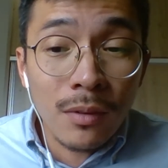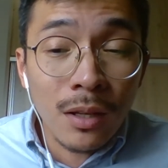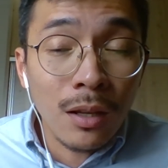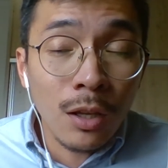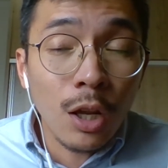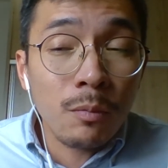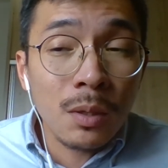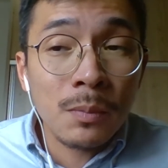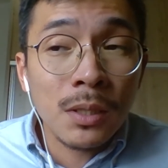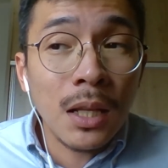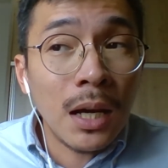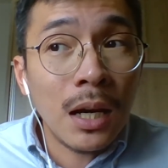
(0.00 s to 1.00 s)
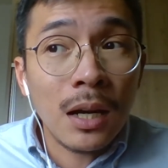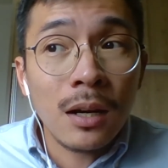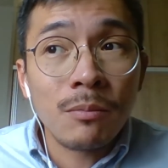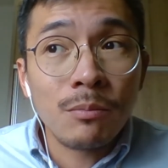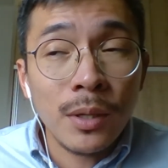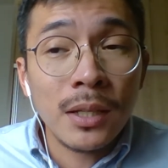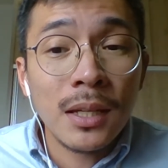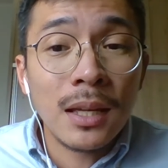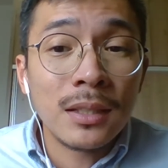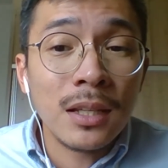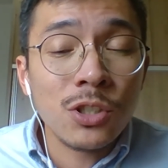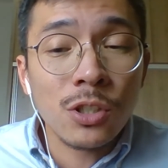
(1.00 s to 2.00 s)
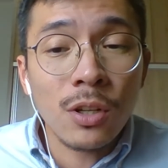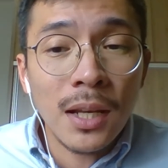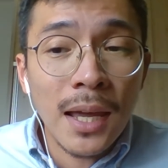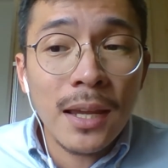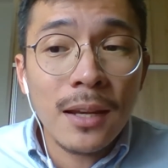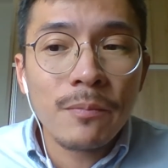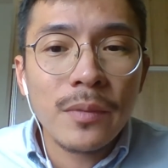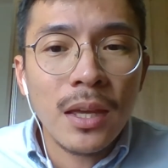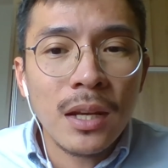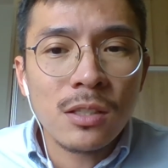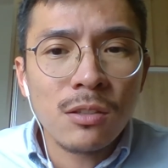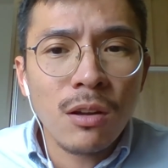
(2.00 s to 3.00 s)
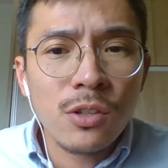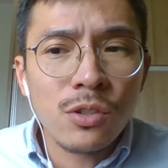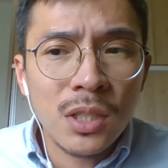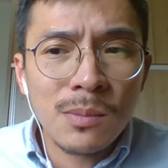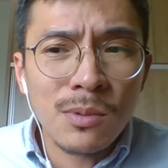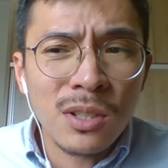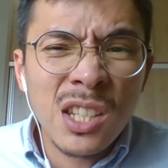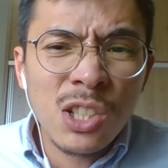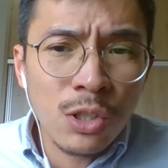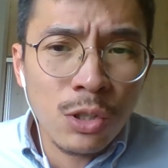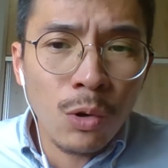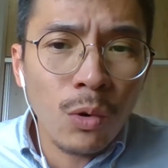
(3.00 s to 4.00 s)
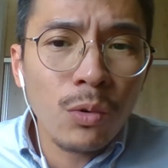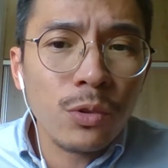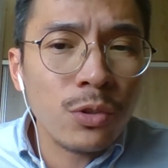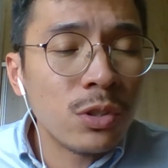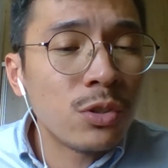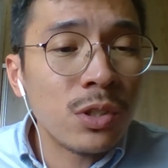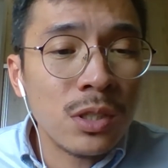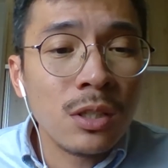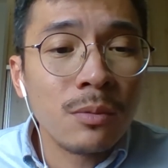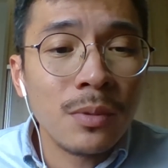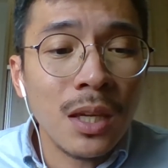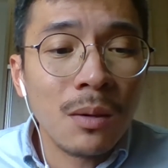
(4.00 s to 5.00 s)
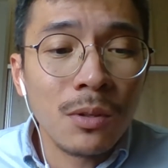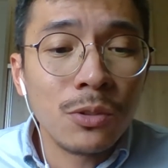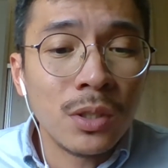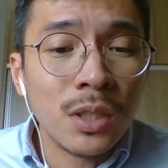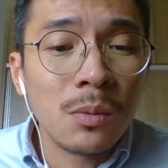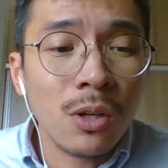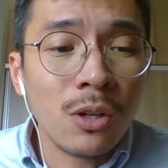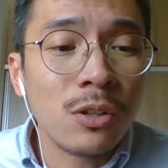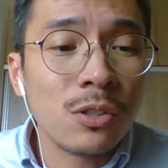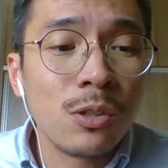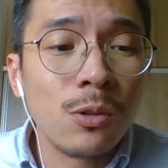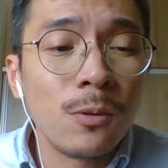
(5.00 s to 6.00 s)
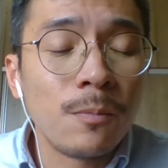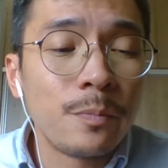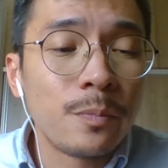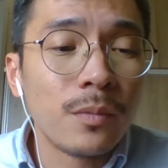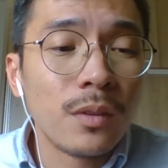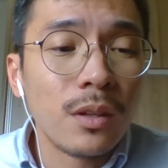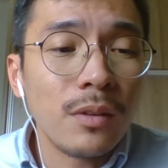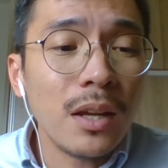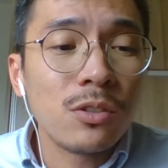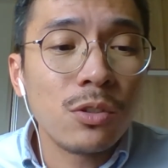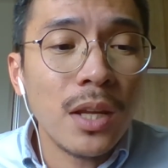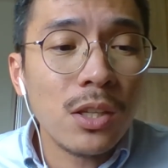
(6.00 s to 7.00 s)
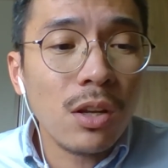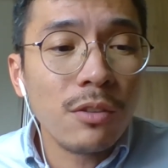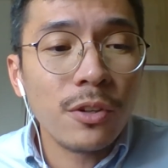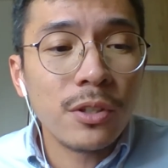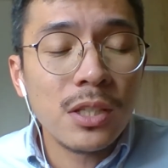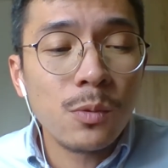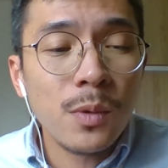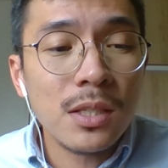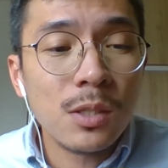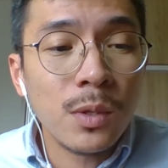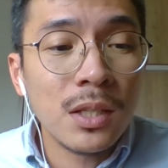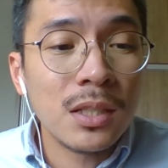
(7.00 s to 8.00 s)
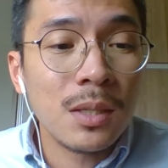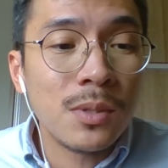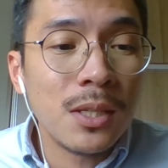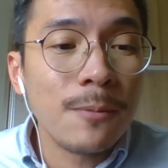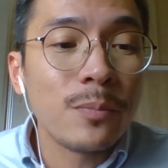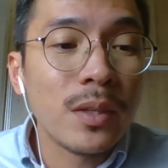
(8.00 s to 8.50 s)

a lot of people are putting their attention online, and as long as you keep your niche low, you should still be able to keep your costs low. Right, so that's all for this week's Weekly Tipsy.